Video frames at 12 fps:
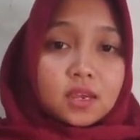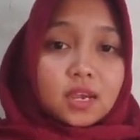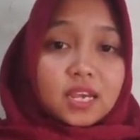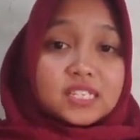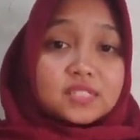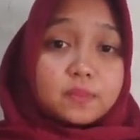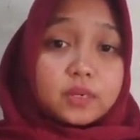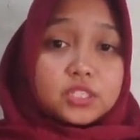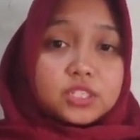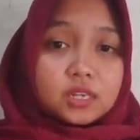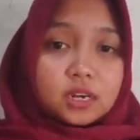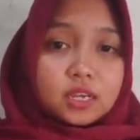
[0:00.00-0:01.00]

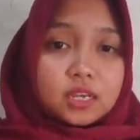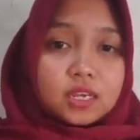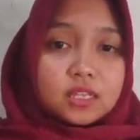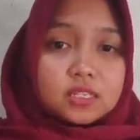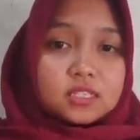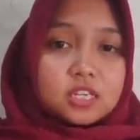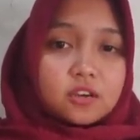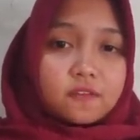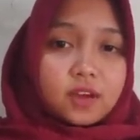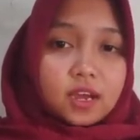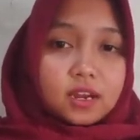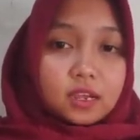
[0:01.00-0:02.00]
especially in the
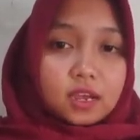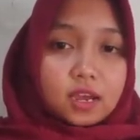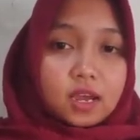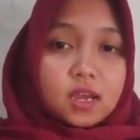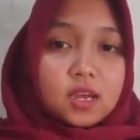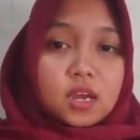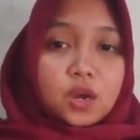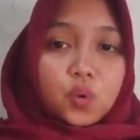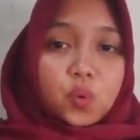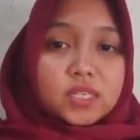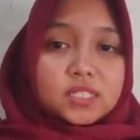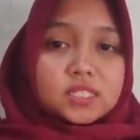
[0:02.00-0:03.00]
Java area,
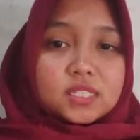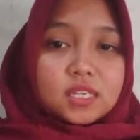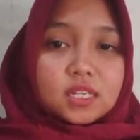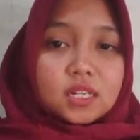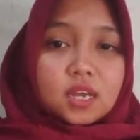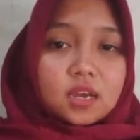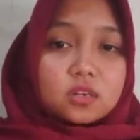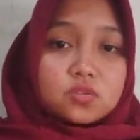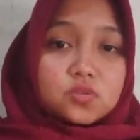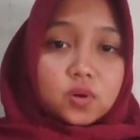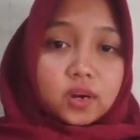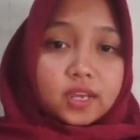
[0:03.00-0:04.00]
which still
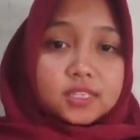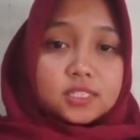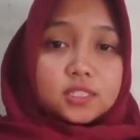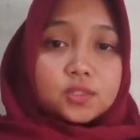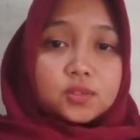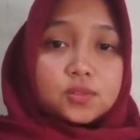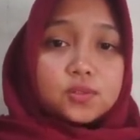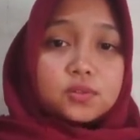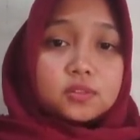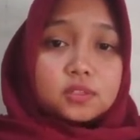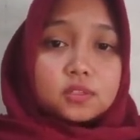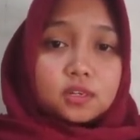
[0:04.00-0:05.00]
adheres
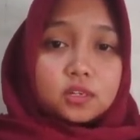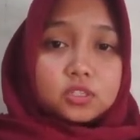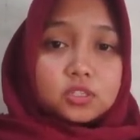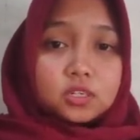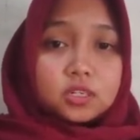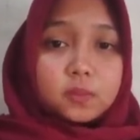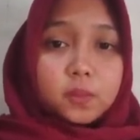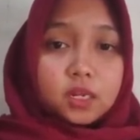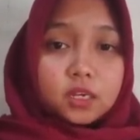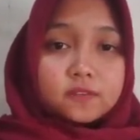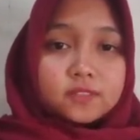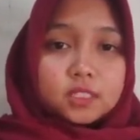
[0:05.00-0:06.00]
to traditional
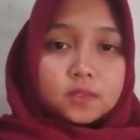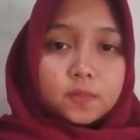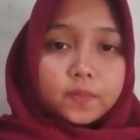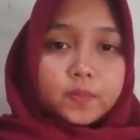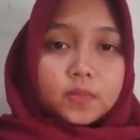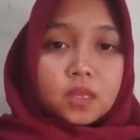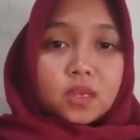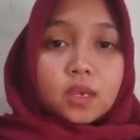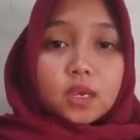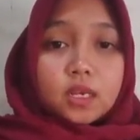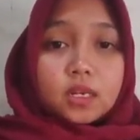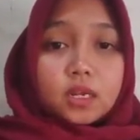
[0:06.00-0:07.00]
beliefs.
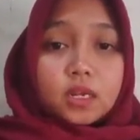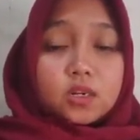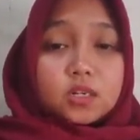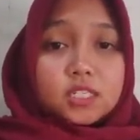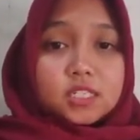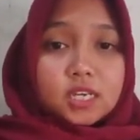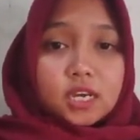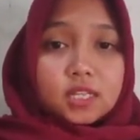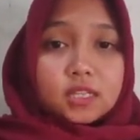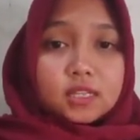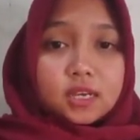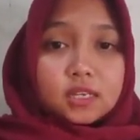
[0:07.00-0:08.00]
In Indonesia,
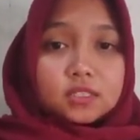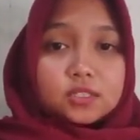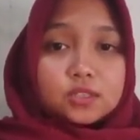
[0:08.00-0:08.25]
tends